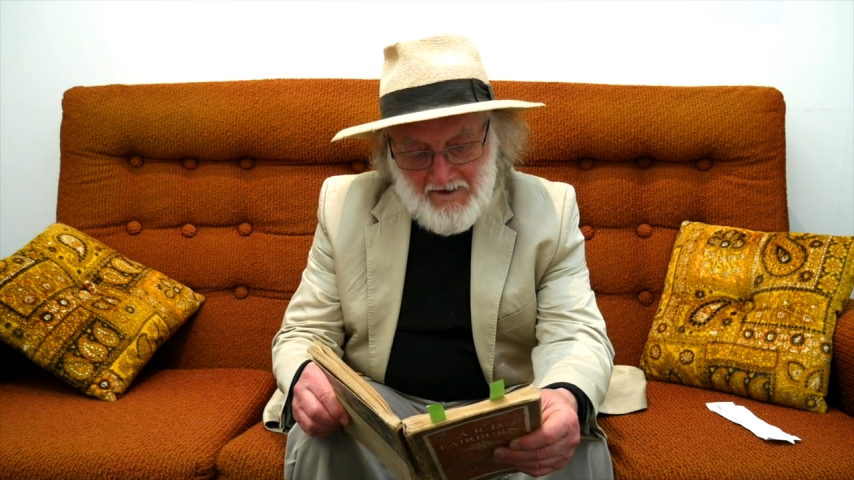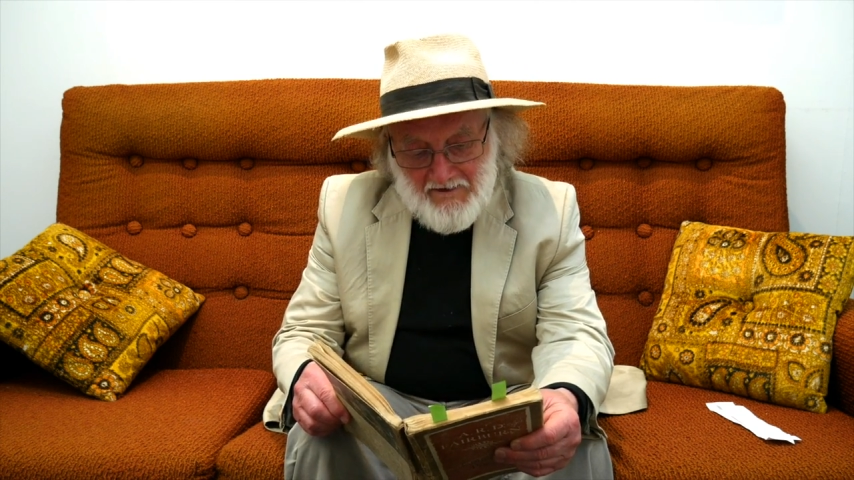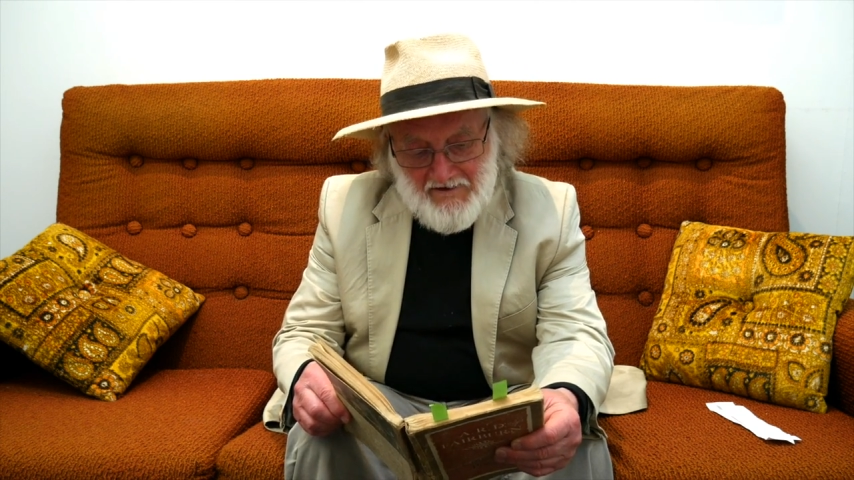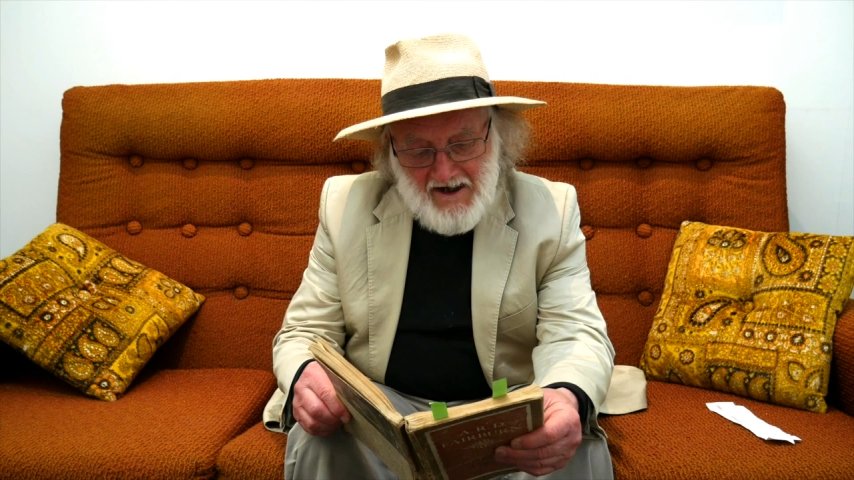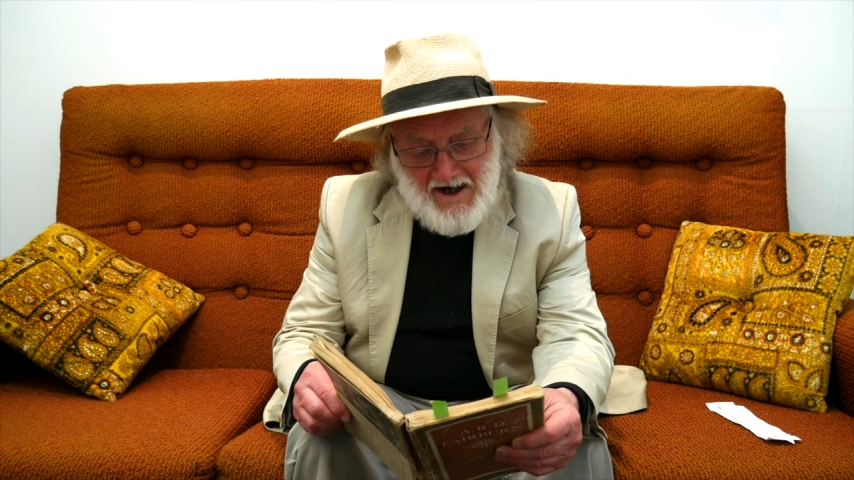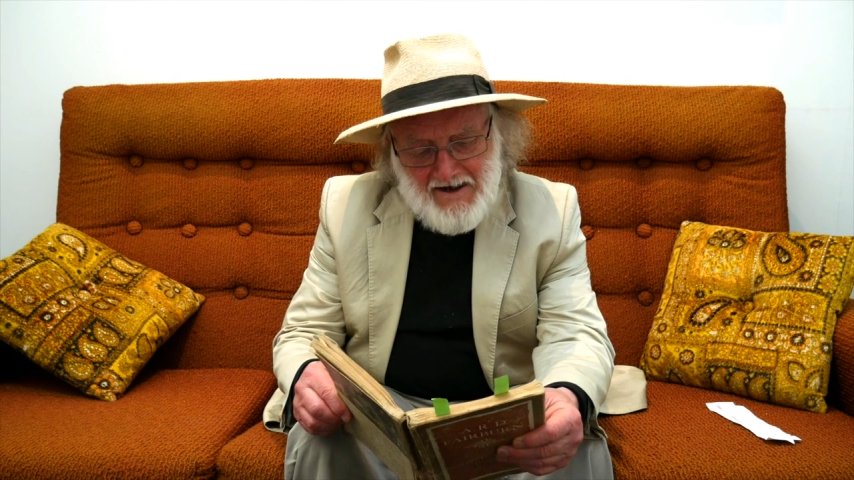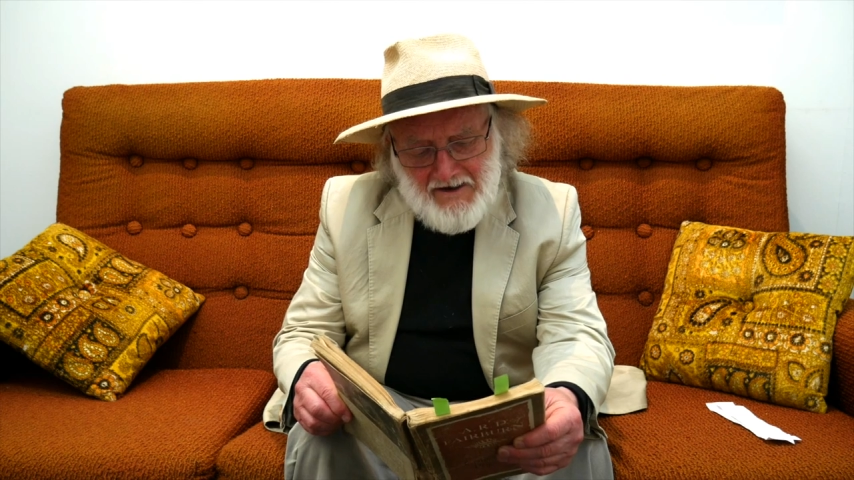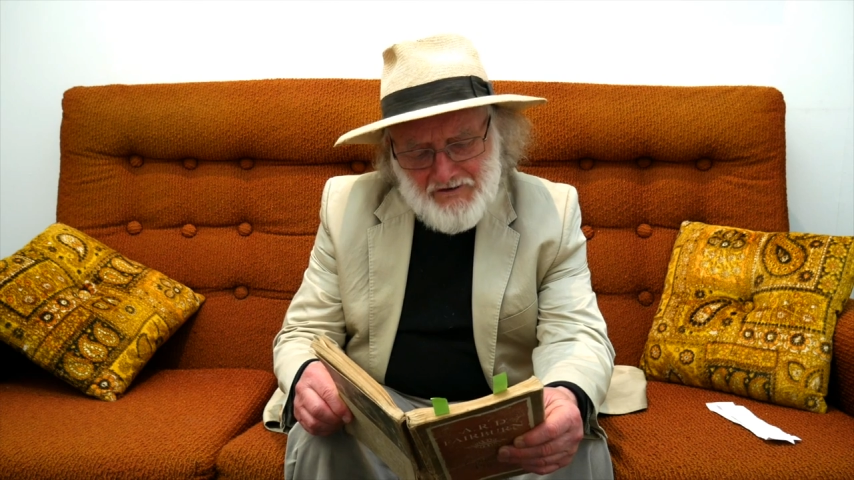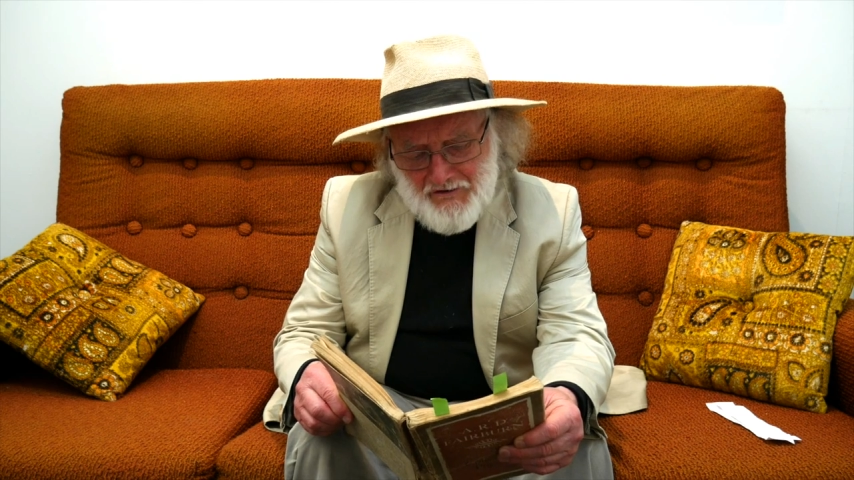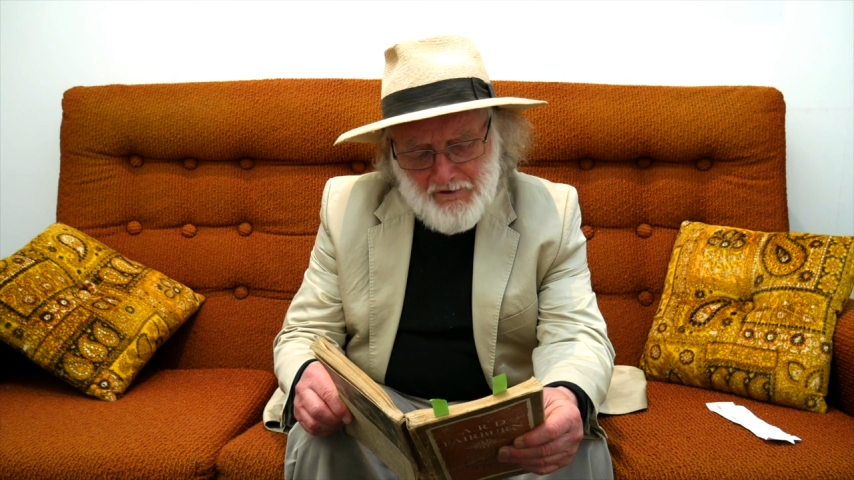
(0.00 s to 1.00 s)
They're
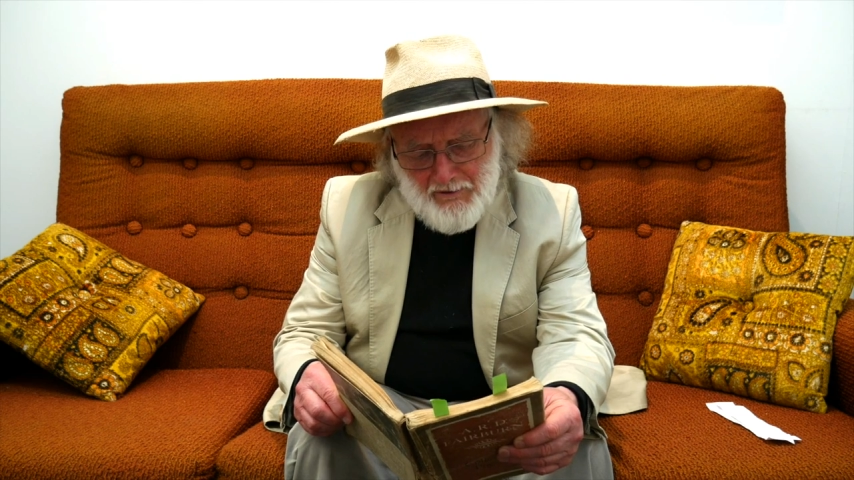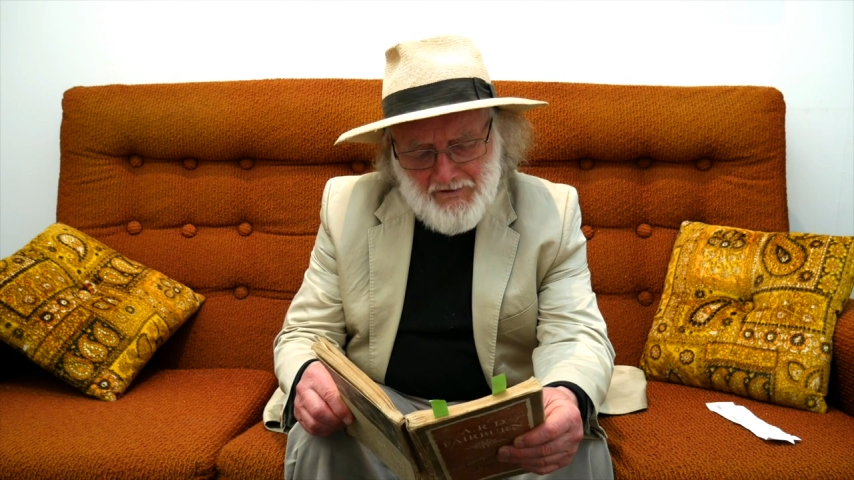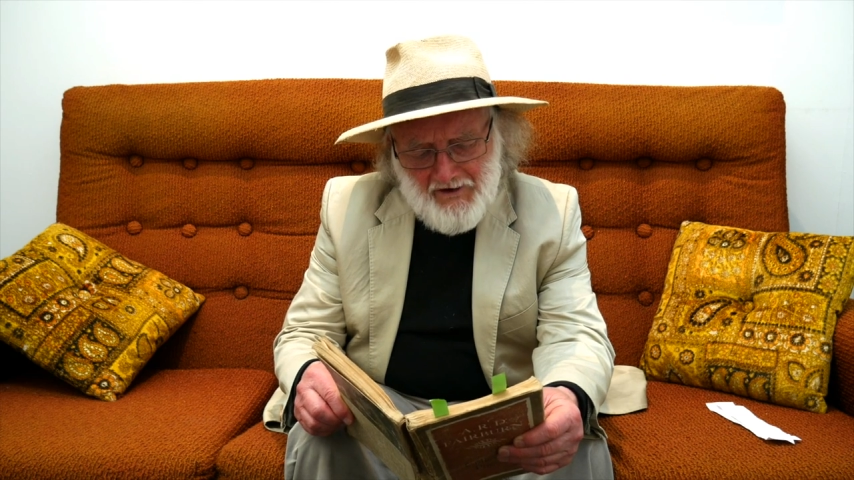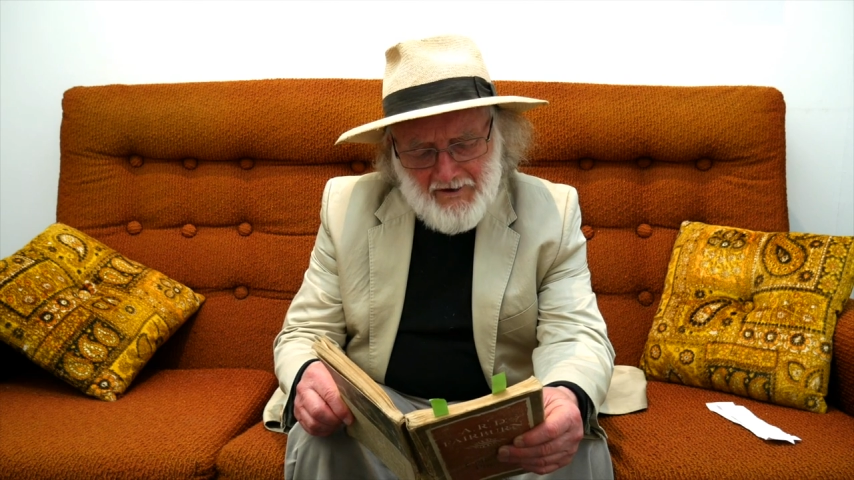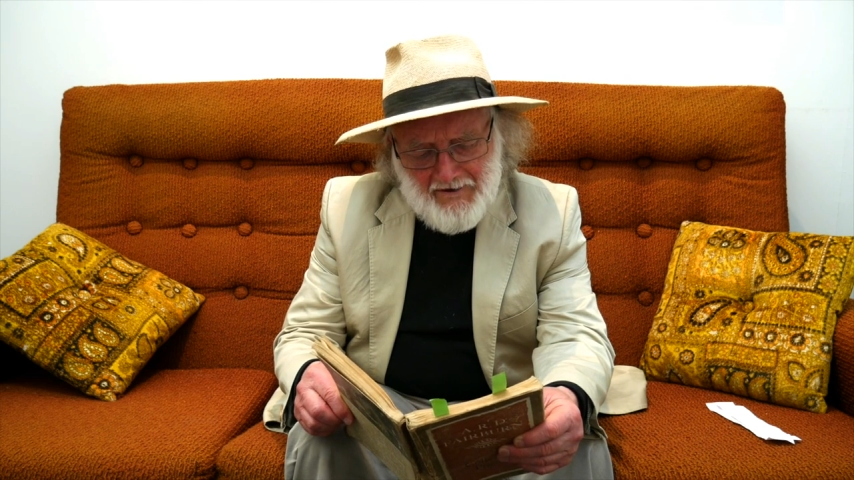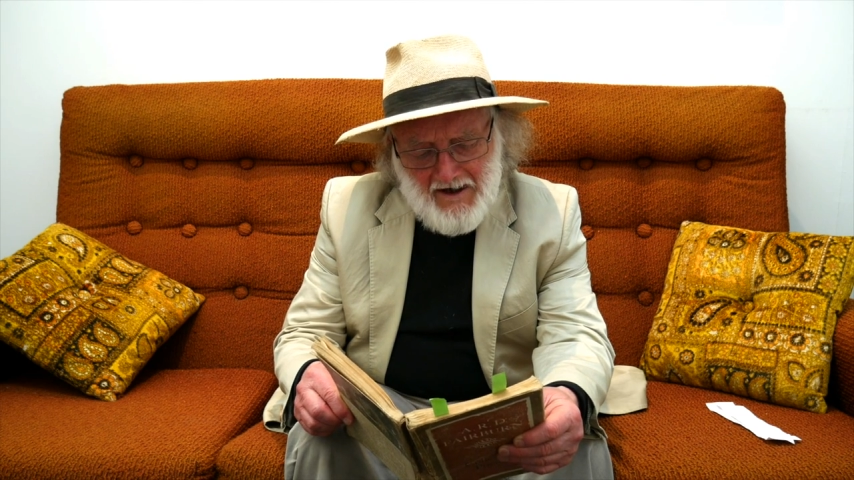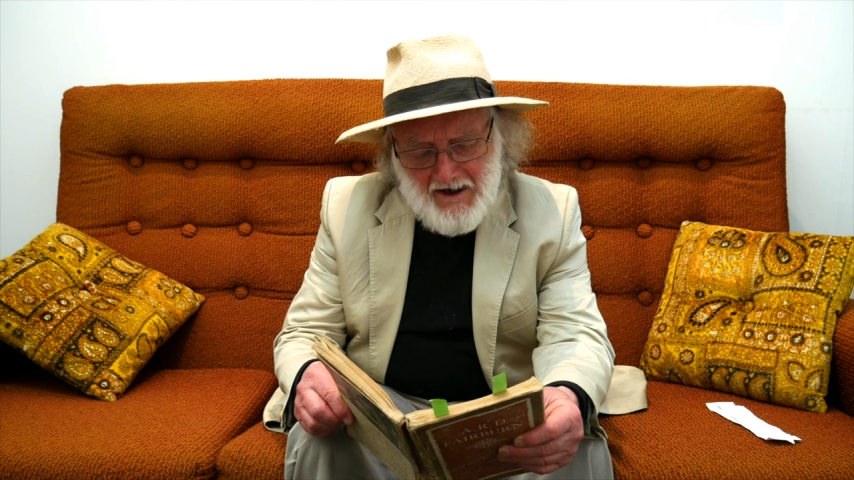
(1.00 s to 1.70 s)
angels in